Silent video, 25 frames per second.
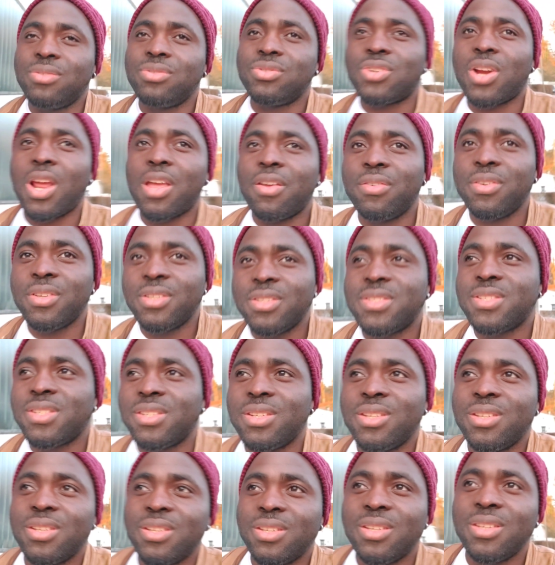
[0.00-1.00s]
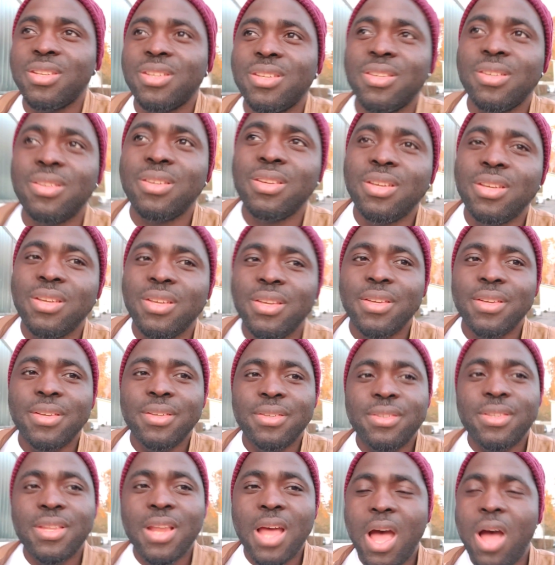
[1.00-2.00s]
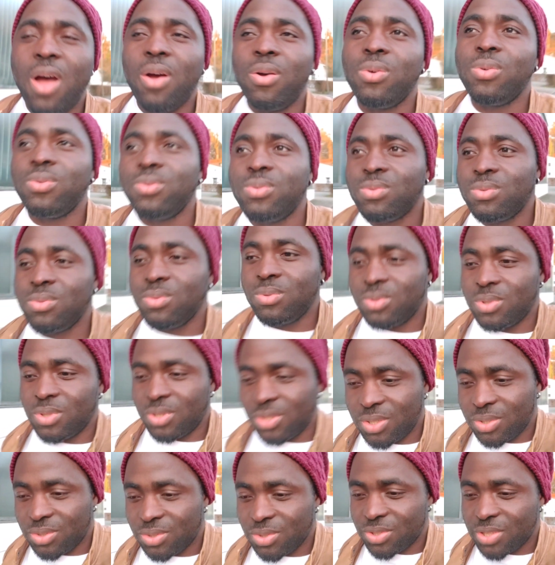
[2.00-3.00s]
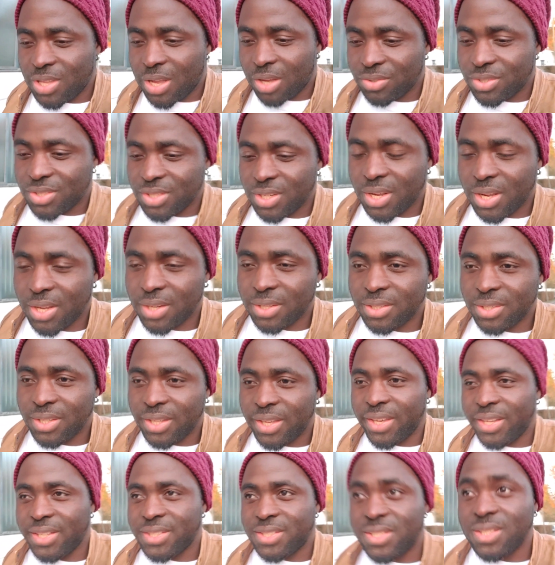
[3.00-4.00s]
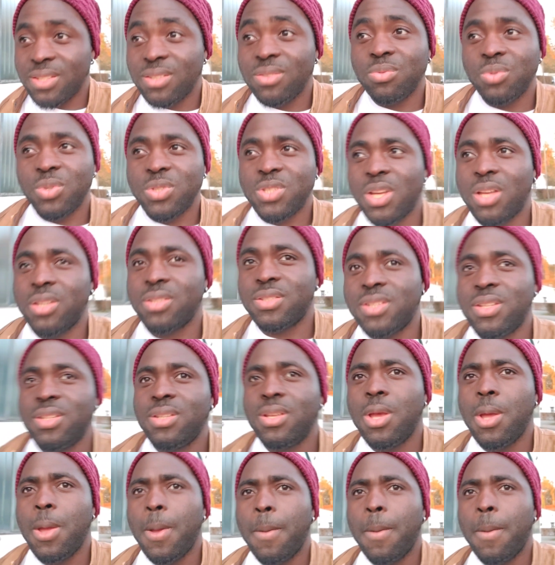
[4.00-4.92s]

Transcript: driving till now 2018, which I did.